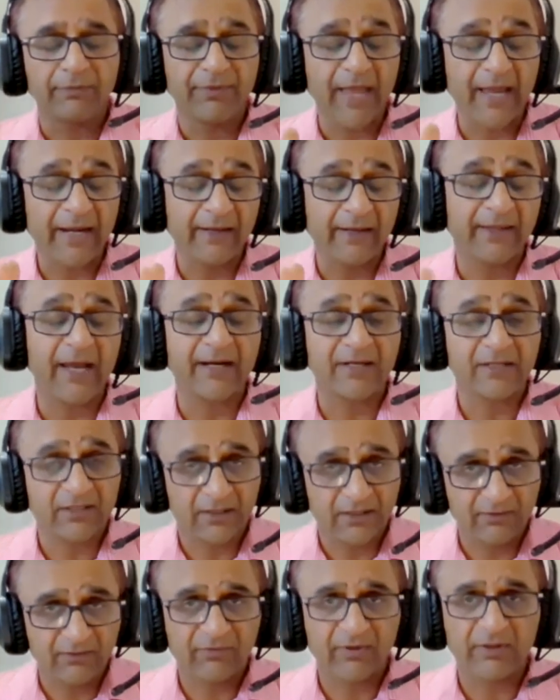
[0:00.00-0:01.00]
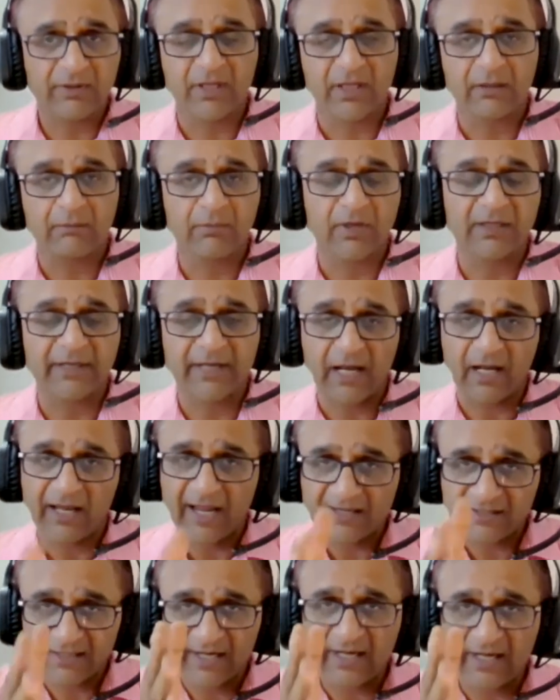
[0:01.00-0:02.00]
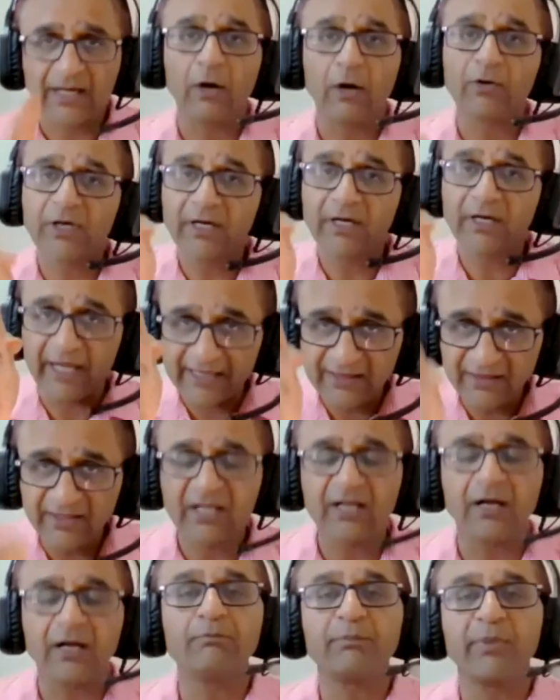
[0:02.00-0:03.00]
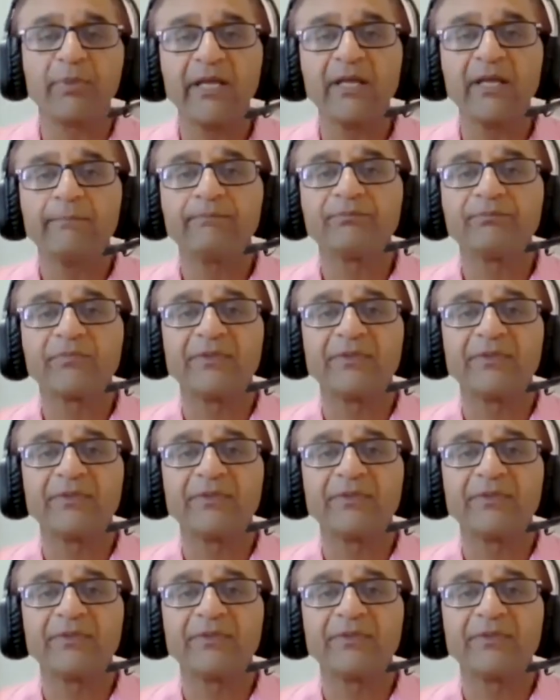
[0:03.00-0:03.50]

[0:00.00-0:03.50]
Then that's a different thing. But yeah, as an accountant in the company,